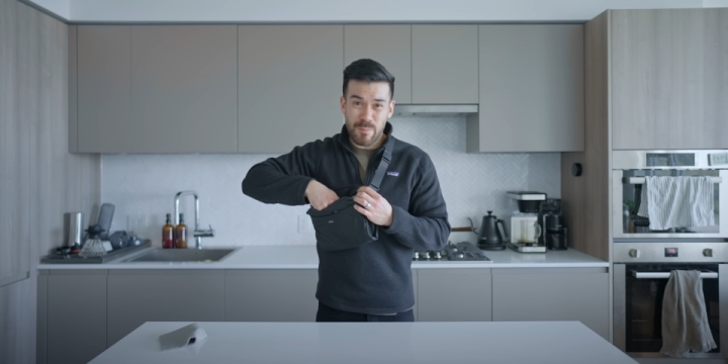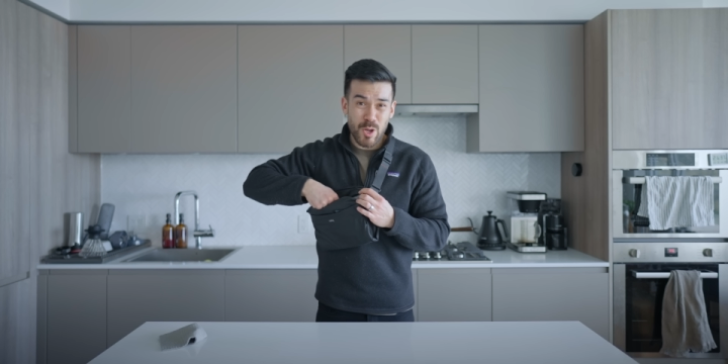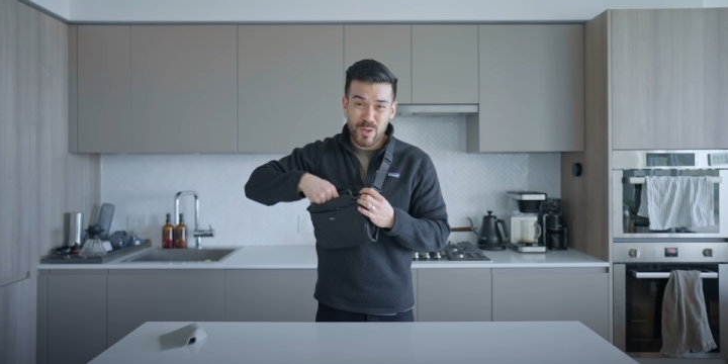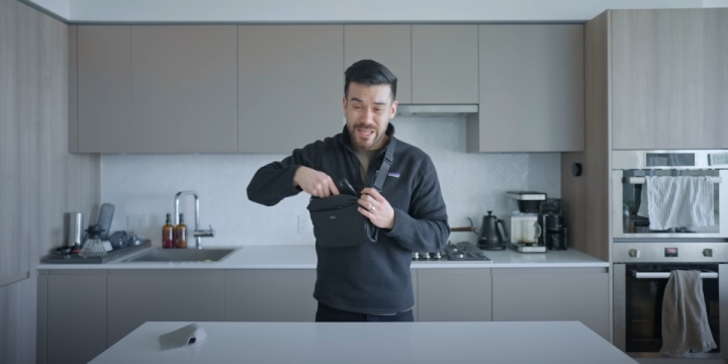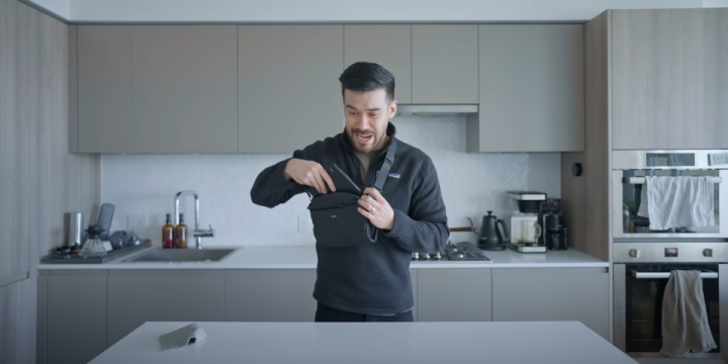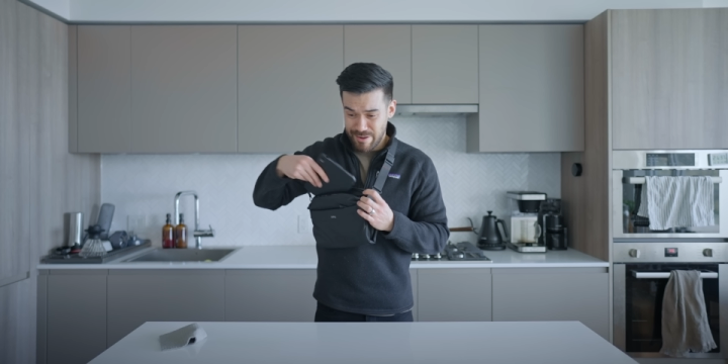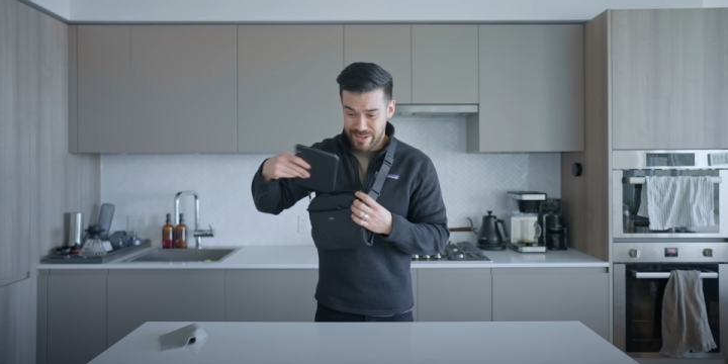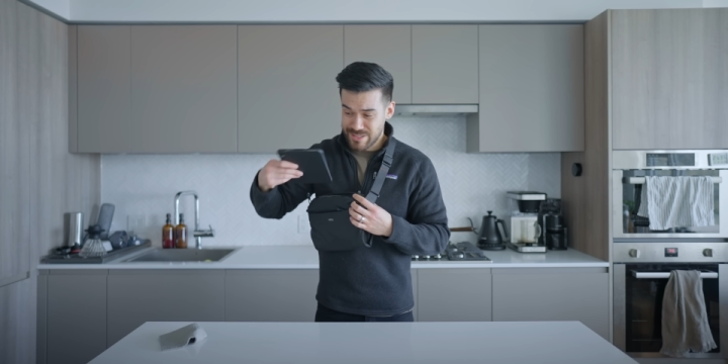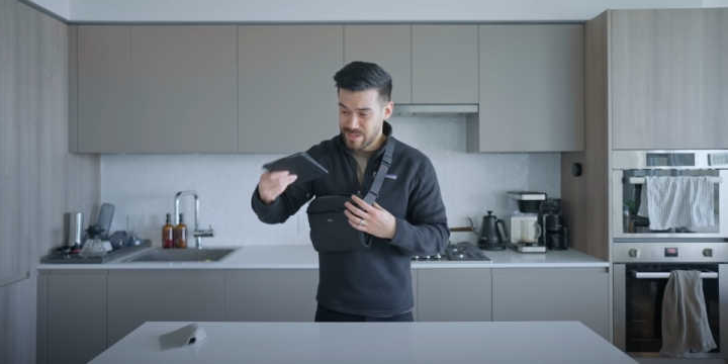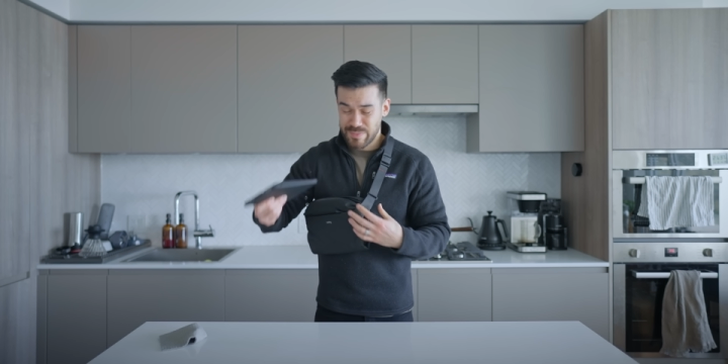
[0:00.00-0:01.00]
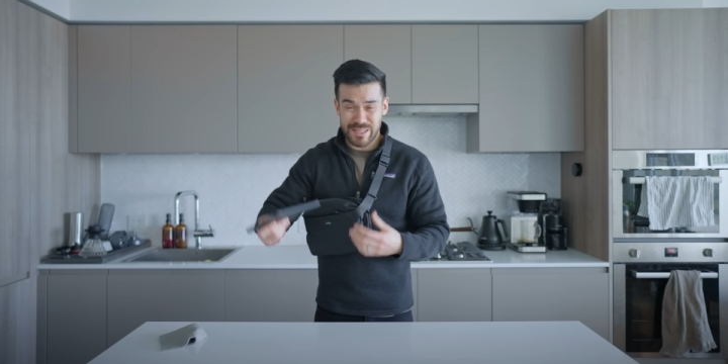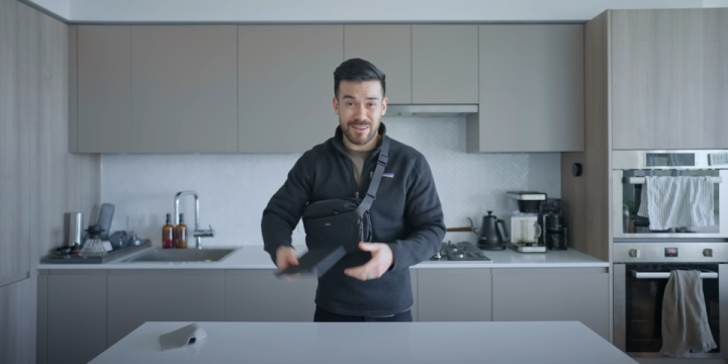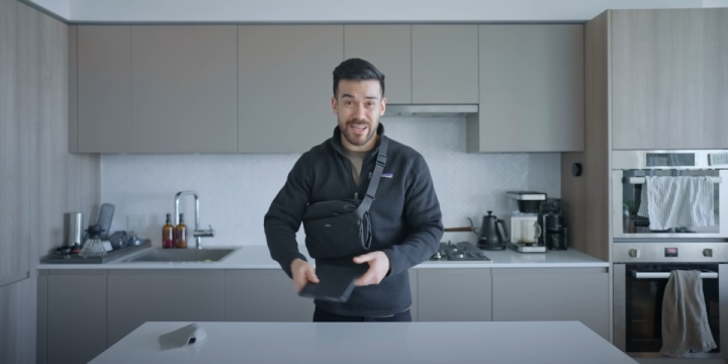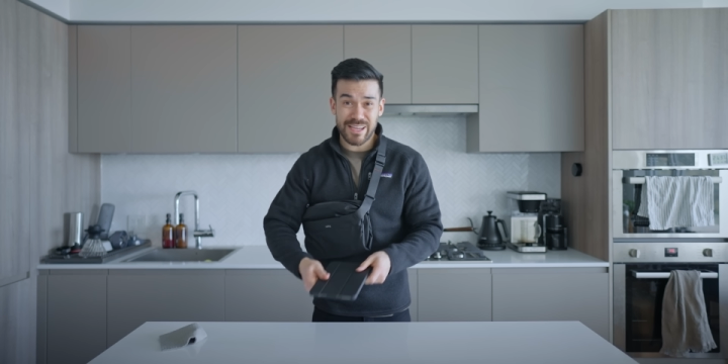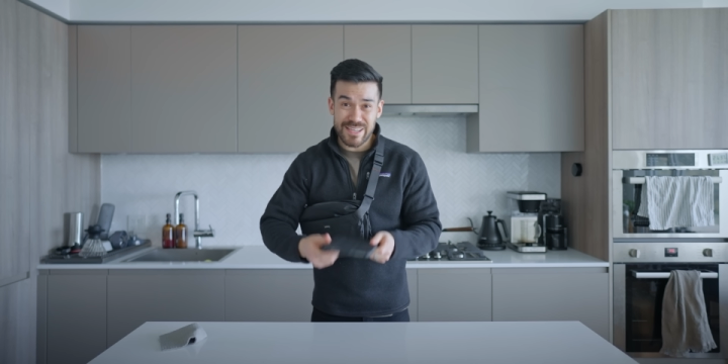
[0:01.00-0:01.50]
I'm only carrying something
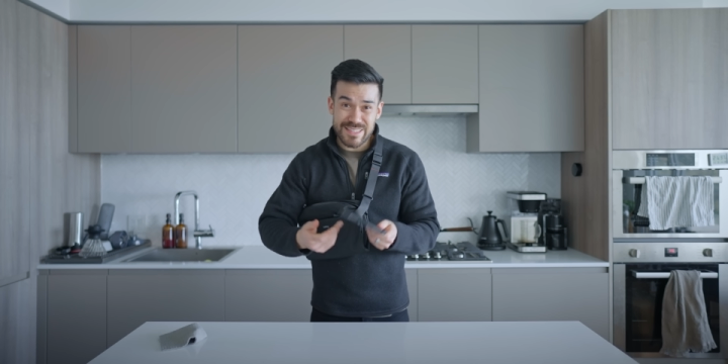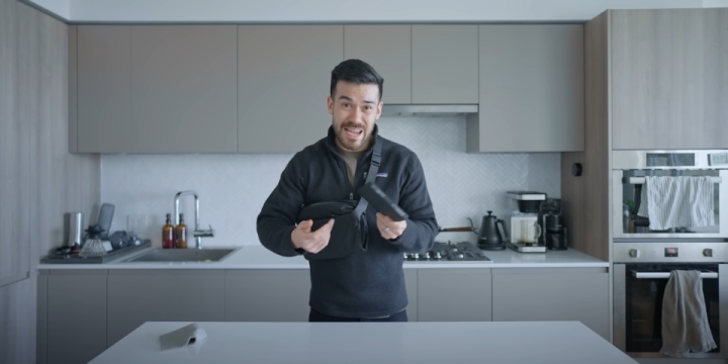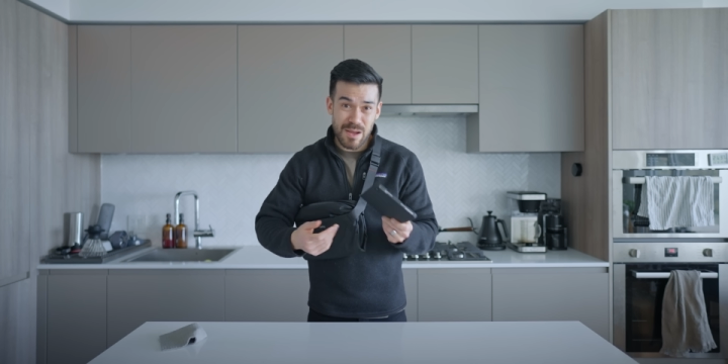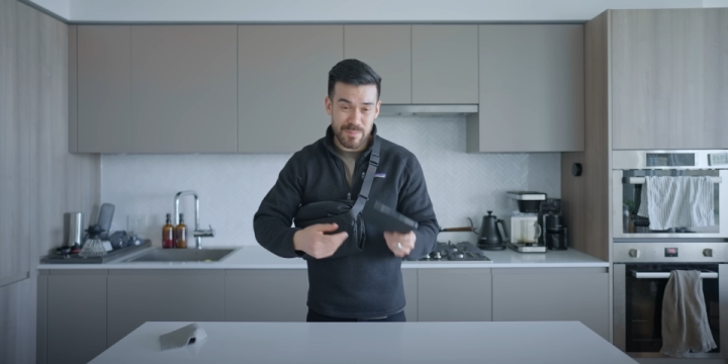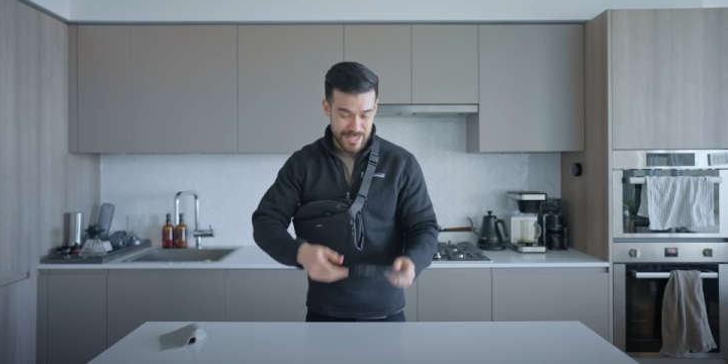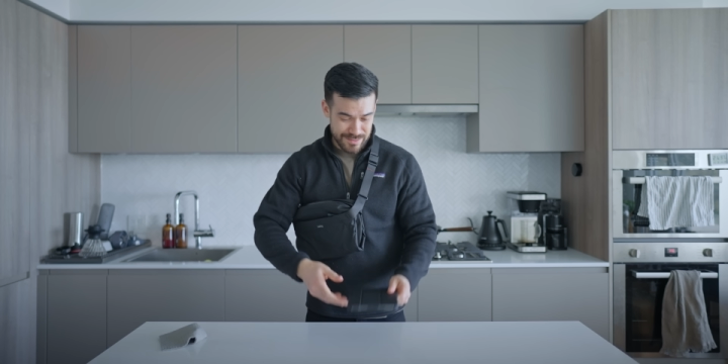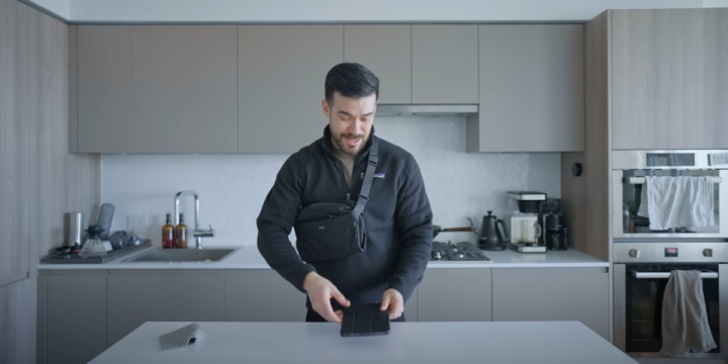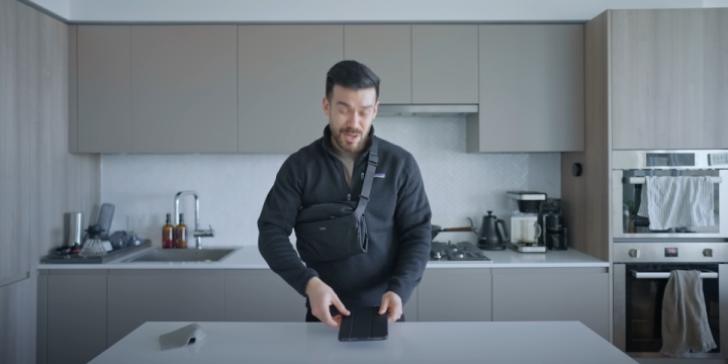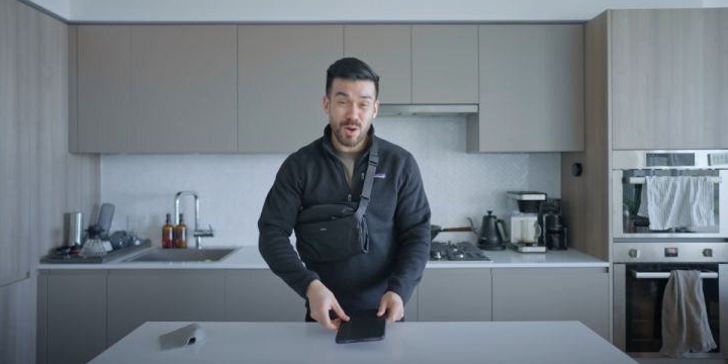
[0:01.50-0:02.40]
like a tablet,